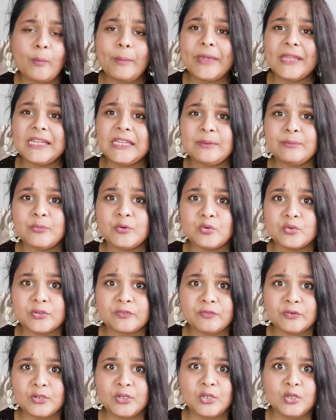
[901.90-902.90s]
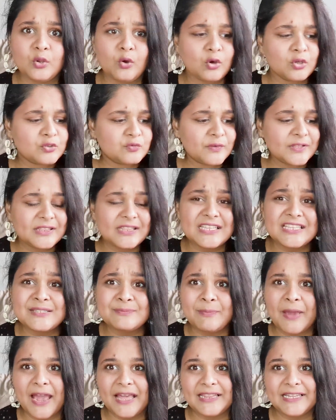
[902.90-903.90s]
many beautiful looks with this
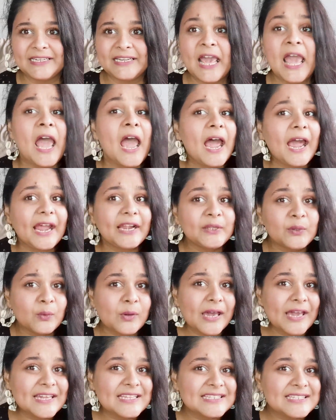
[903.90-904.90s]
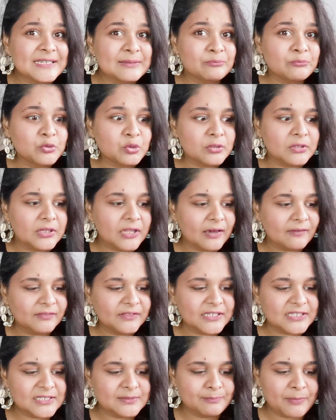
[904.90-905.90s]
palette, and you guys seem to love
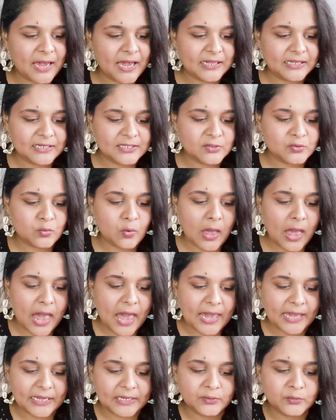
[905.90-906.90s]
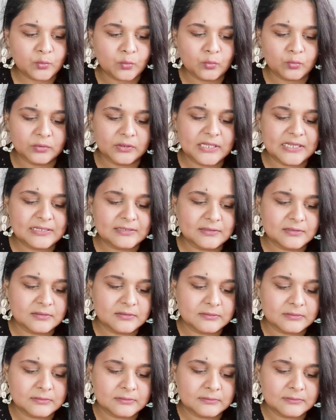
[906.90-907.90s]
this palette. So I took this
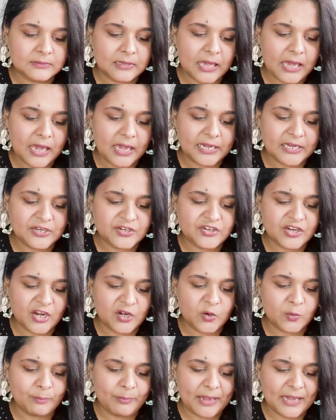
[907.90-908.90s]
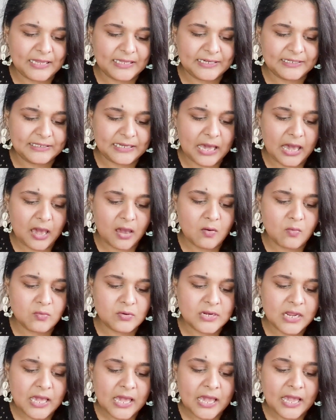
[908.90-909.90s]
eyeshadow palette
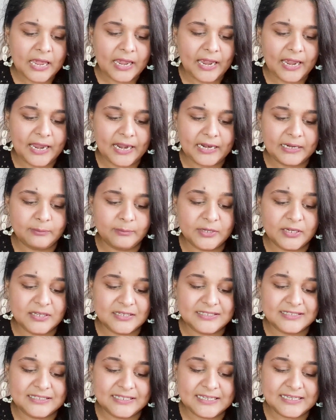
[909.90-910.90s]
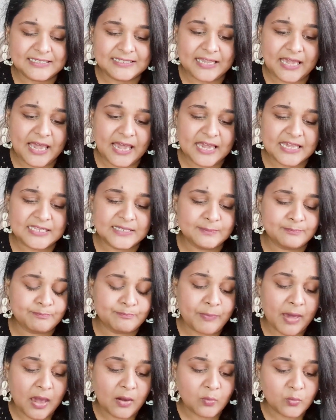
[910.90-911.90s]
out, and because this has
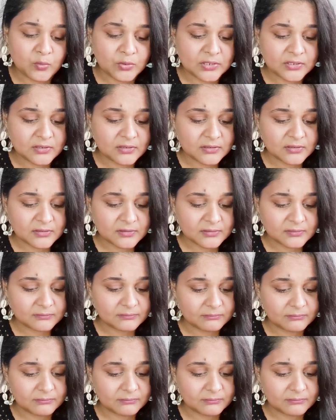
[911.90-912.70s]
powder